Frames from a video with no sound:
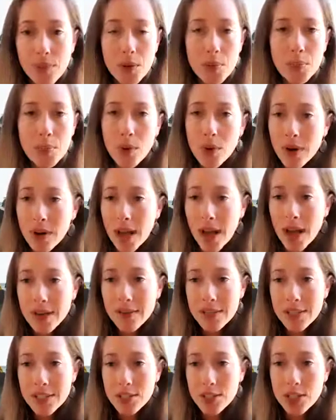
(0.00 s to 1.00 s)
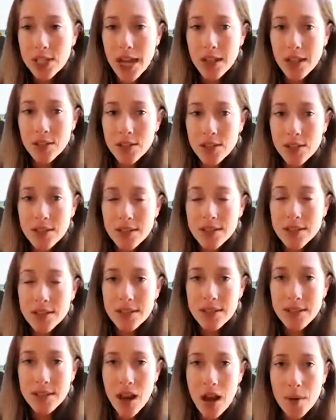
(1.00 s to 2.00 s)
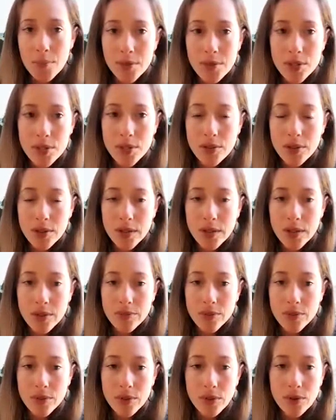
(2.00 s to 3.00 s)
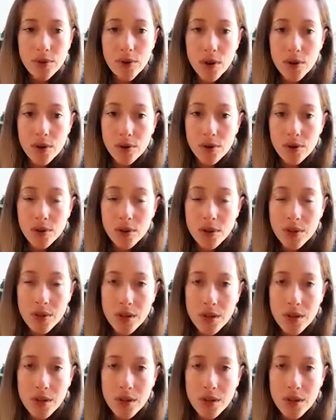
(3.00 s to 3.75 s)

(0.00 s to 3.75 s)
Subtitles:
Born out of these challenges is the opportunity for growth